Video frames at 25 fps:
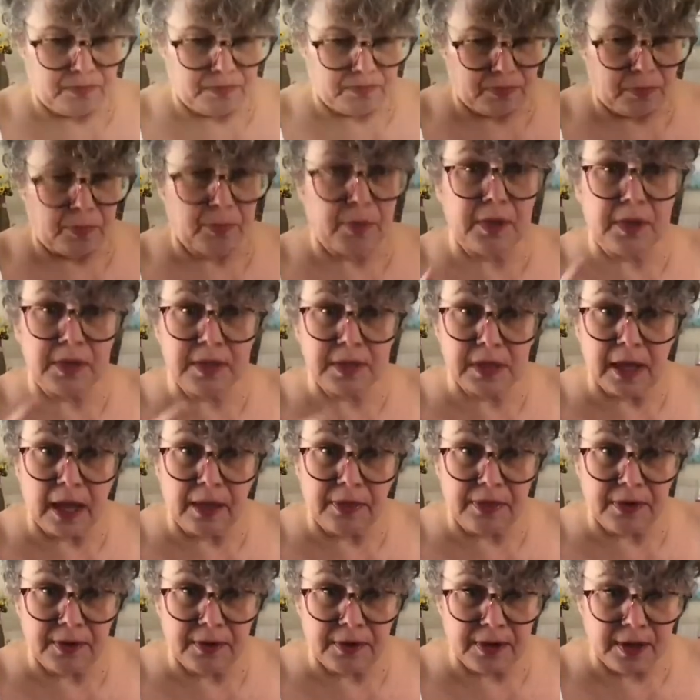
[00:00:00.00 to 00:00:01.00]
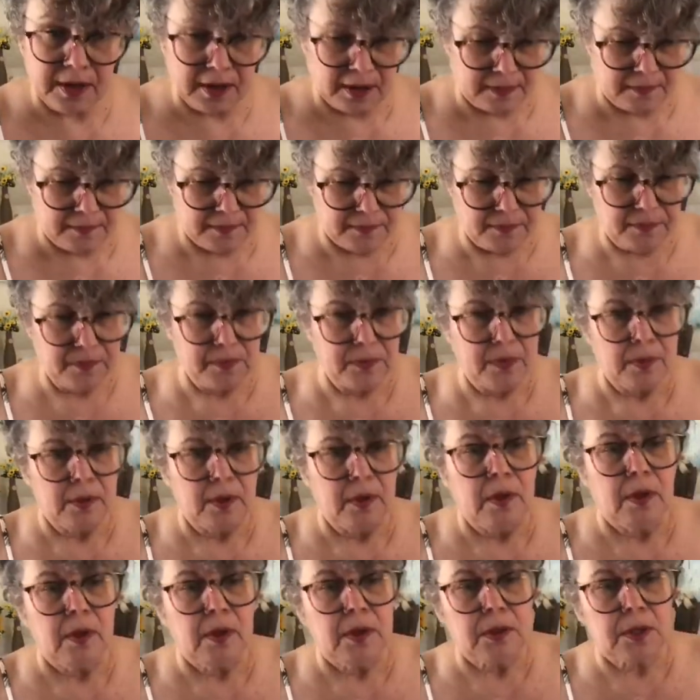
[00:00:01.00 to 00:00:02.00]
But it's not there yet.
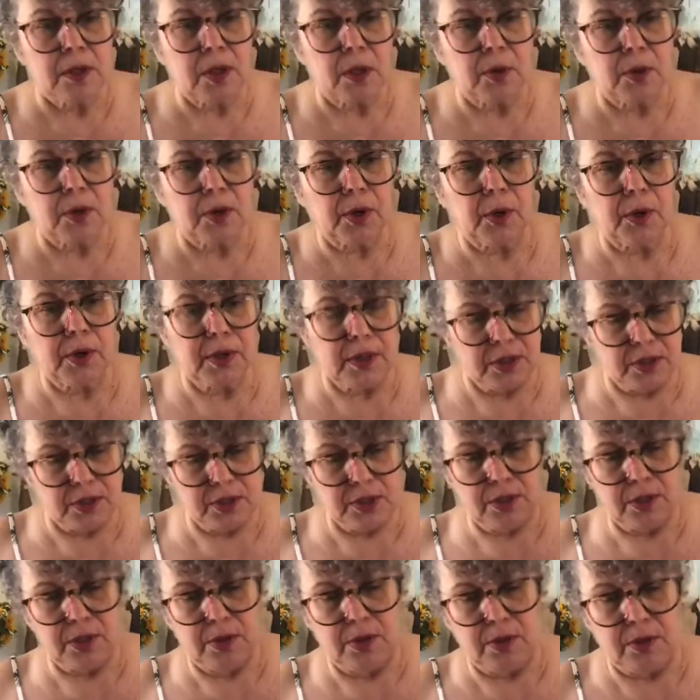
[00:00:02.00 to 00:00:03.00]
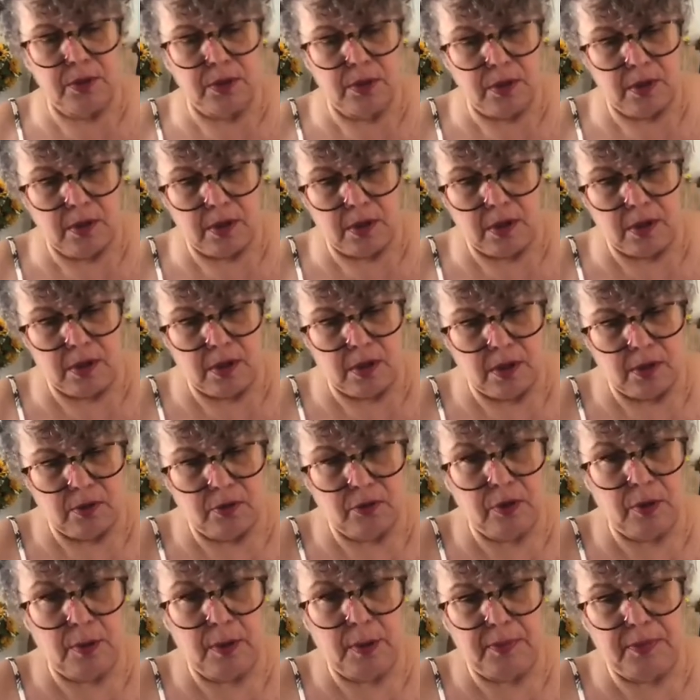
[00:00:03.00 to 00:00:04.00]
So we're going to
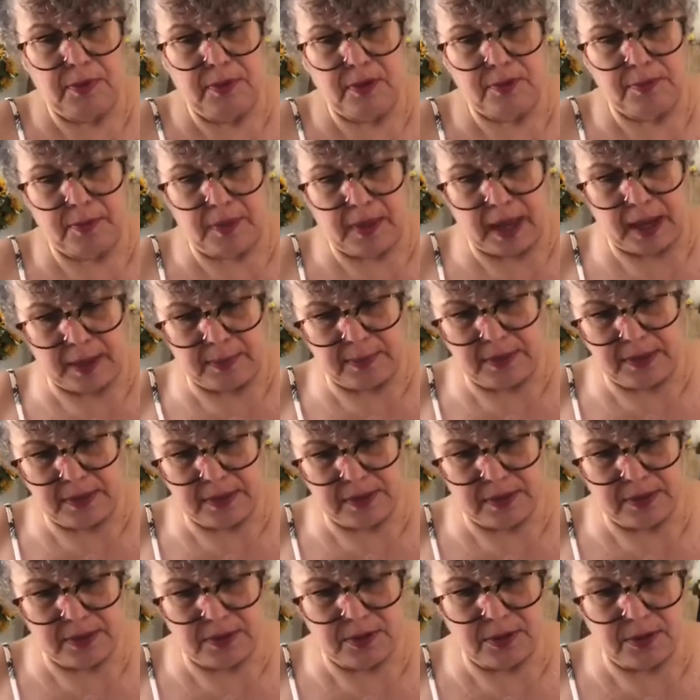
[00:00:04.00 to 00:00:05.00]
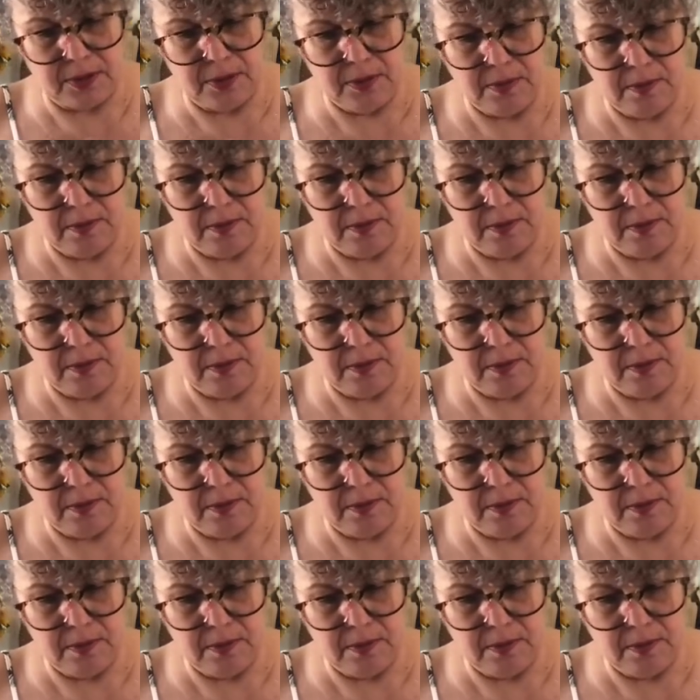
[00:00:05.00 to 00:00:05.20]
trim up these black pieces too.